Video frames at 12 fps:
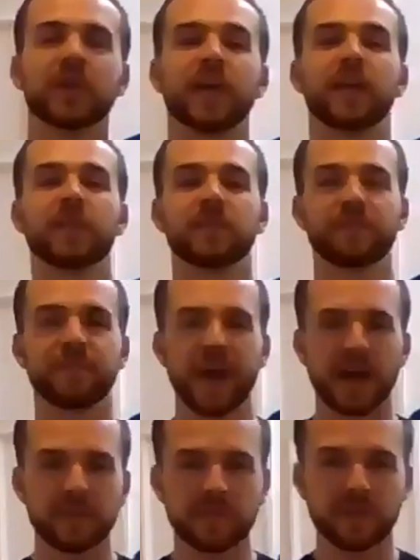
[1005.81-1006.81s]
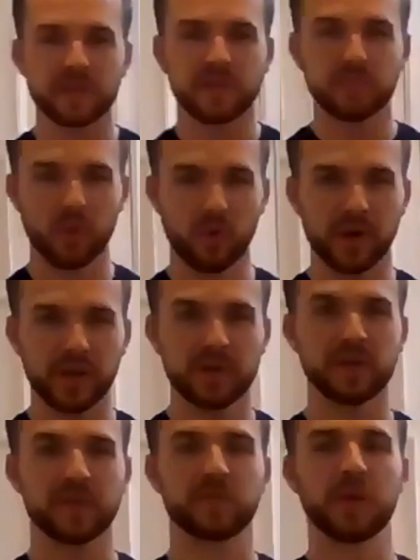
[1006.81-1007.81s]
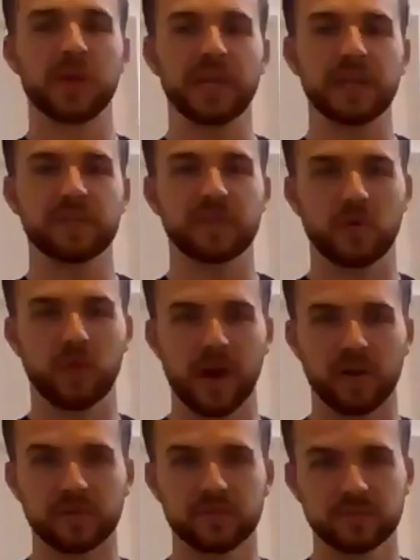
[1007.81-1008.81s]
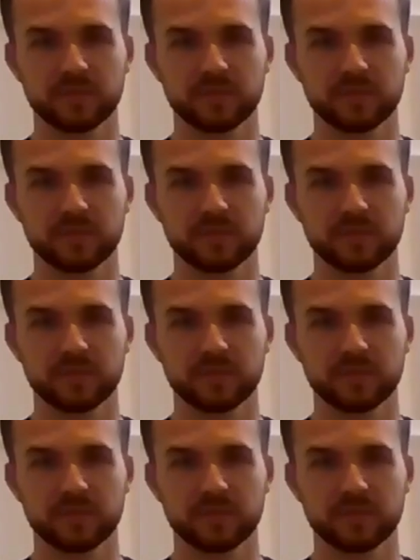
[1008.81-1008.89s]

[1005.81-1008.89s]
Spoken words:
and the fastest point is when it hits the ground,